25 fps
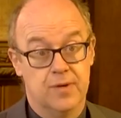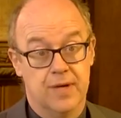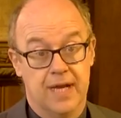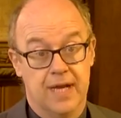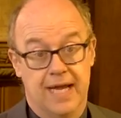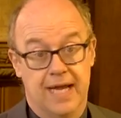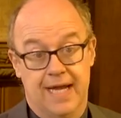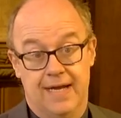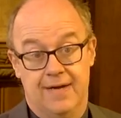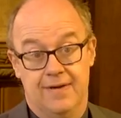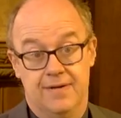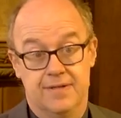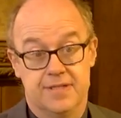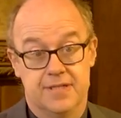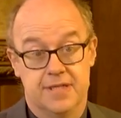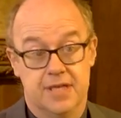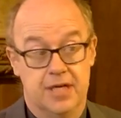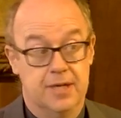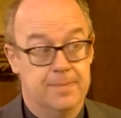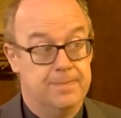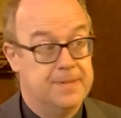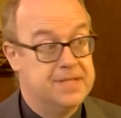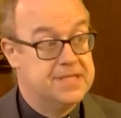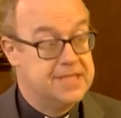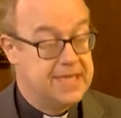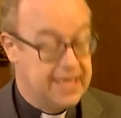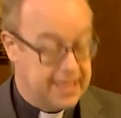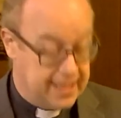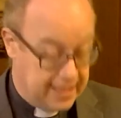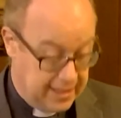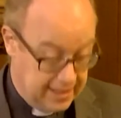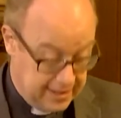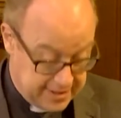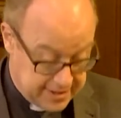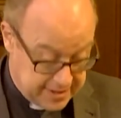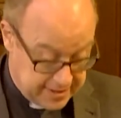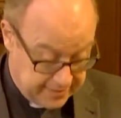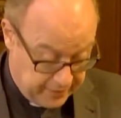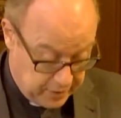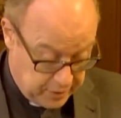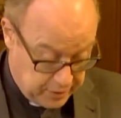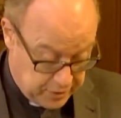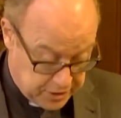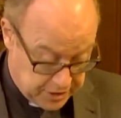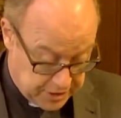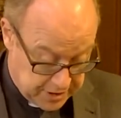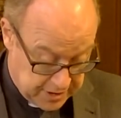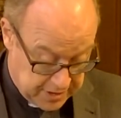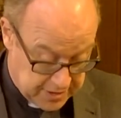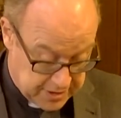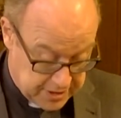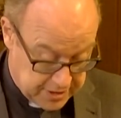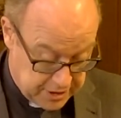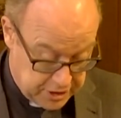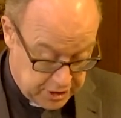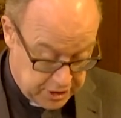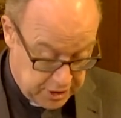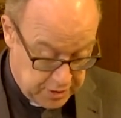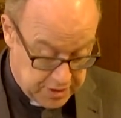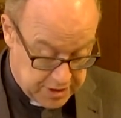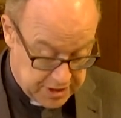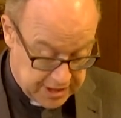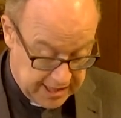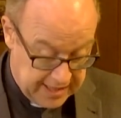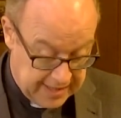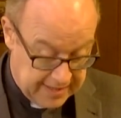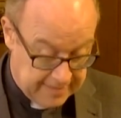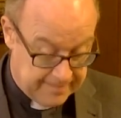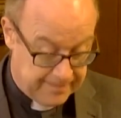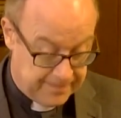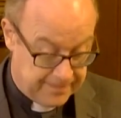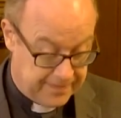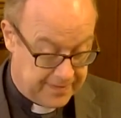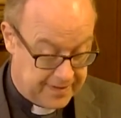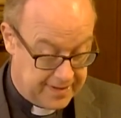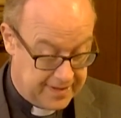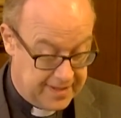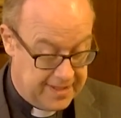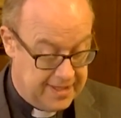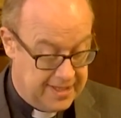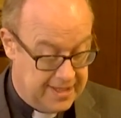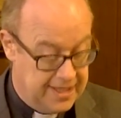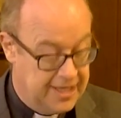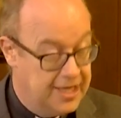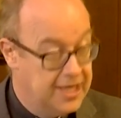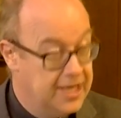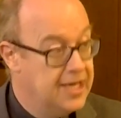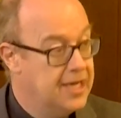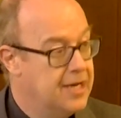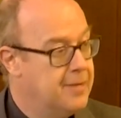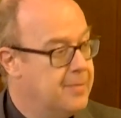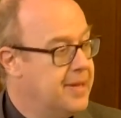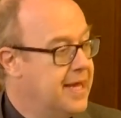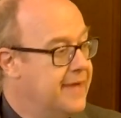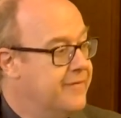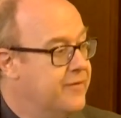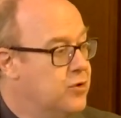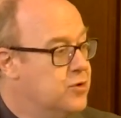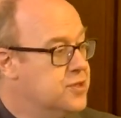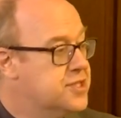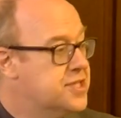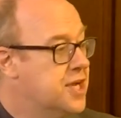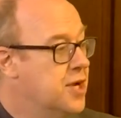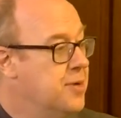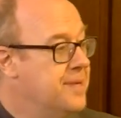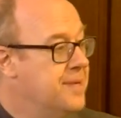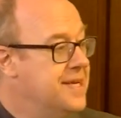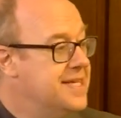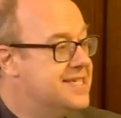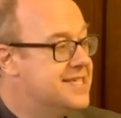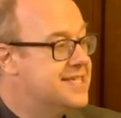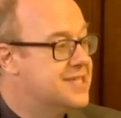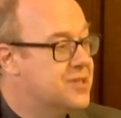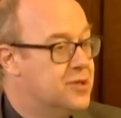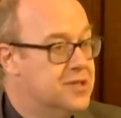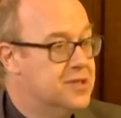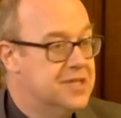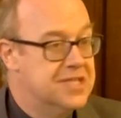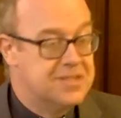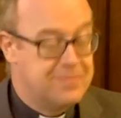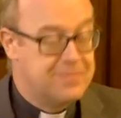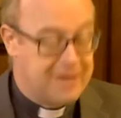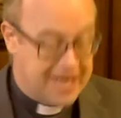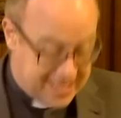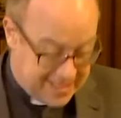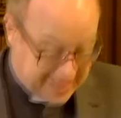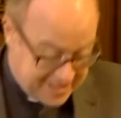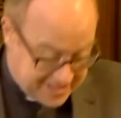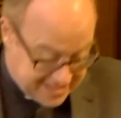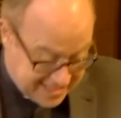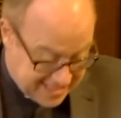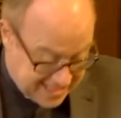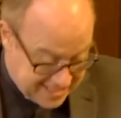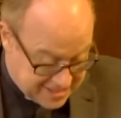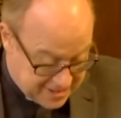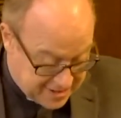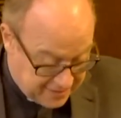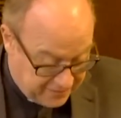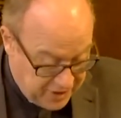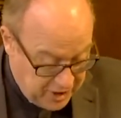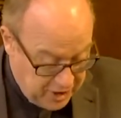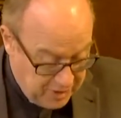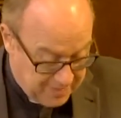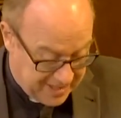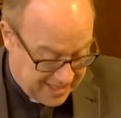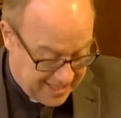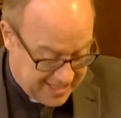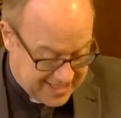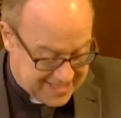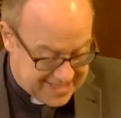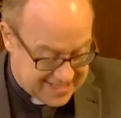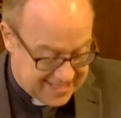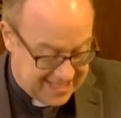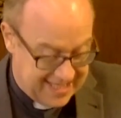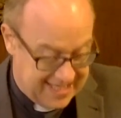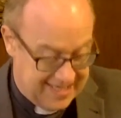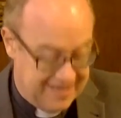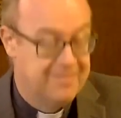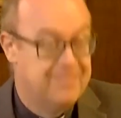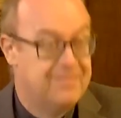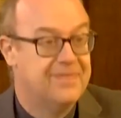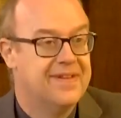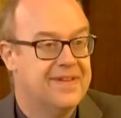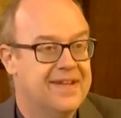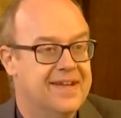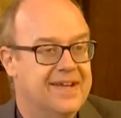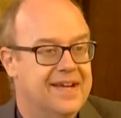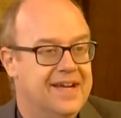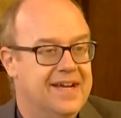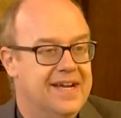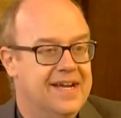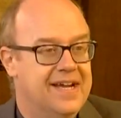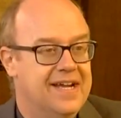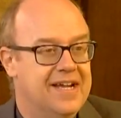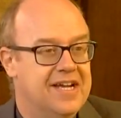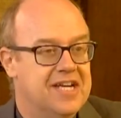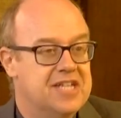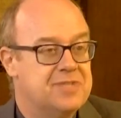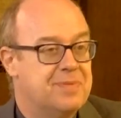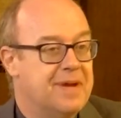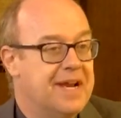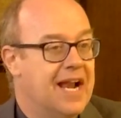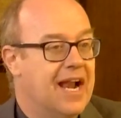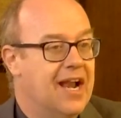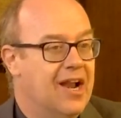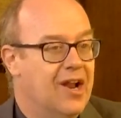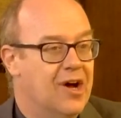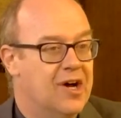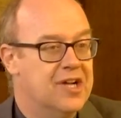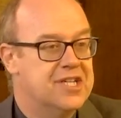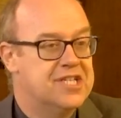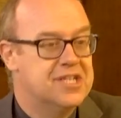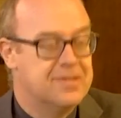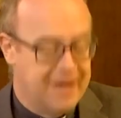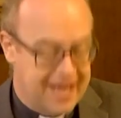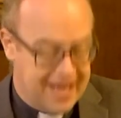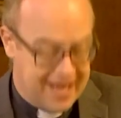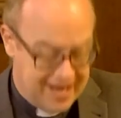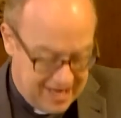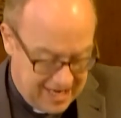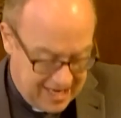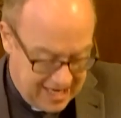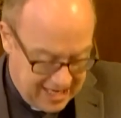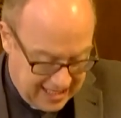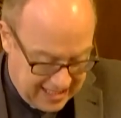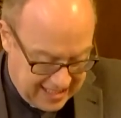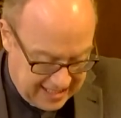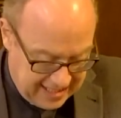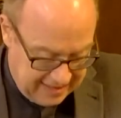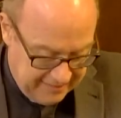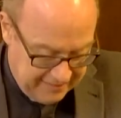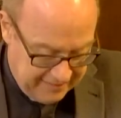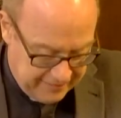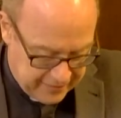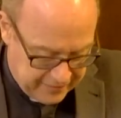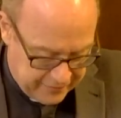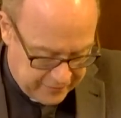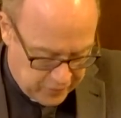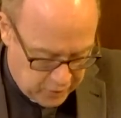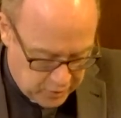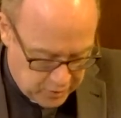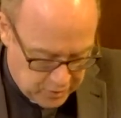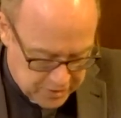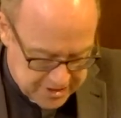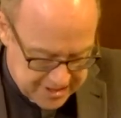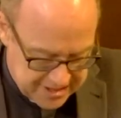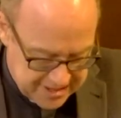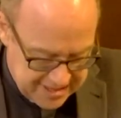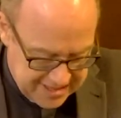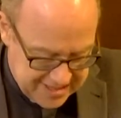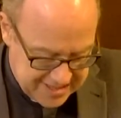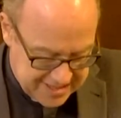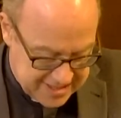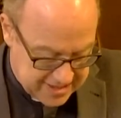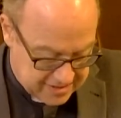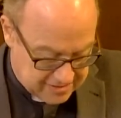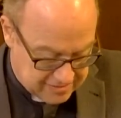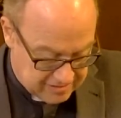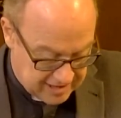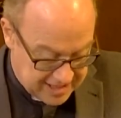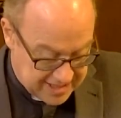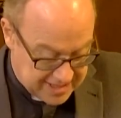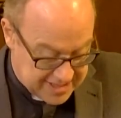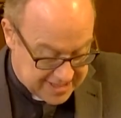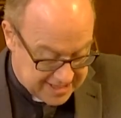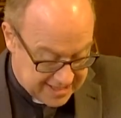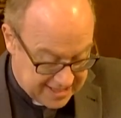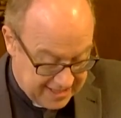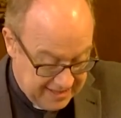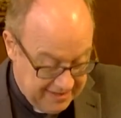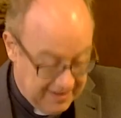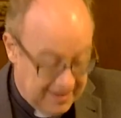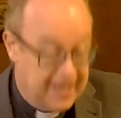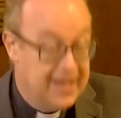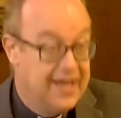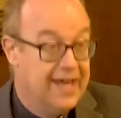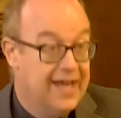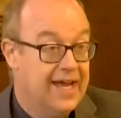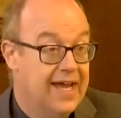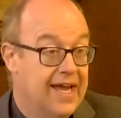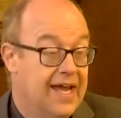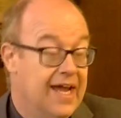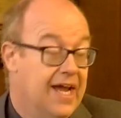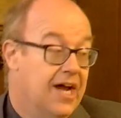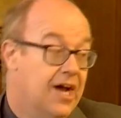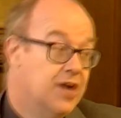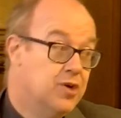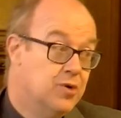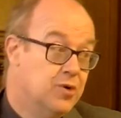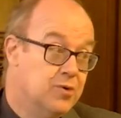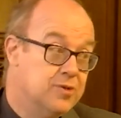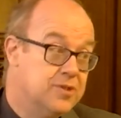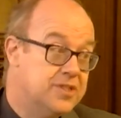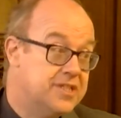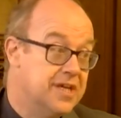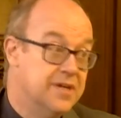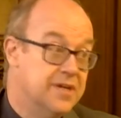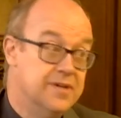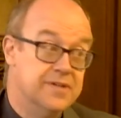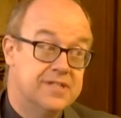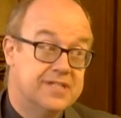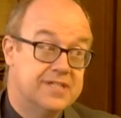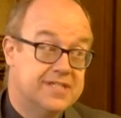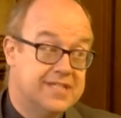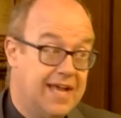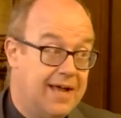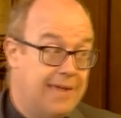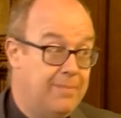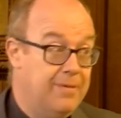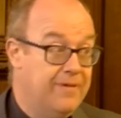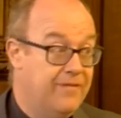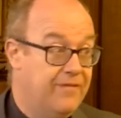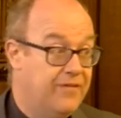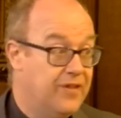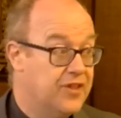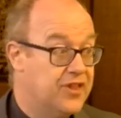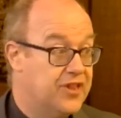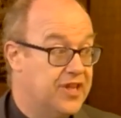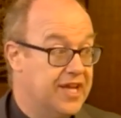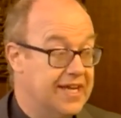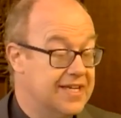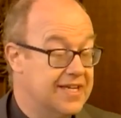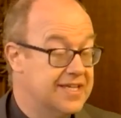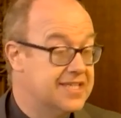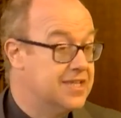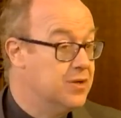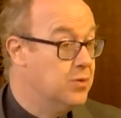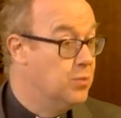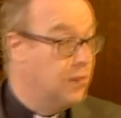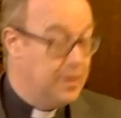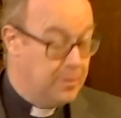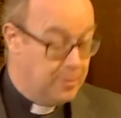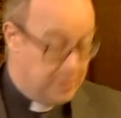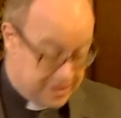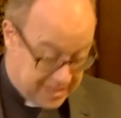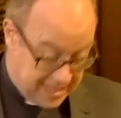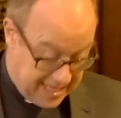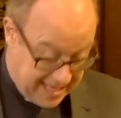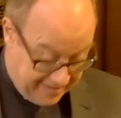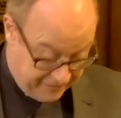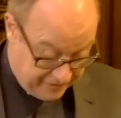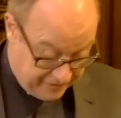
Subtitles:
out her particular devotion to duty. But there have also been stories about her sense of humour, hasn't there? There's been a lot about her love of horses and racing, and also some of the things that we were never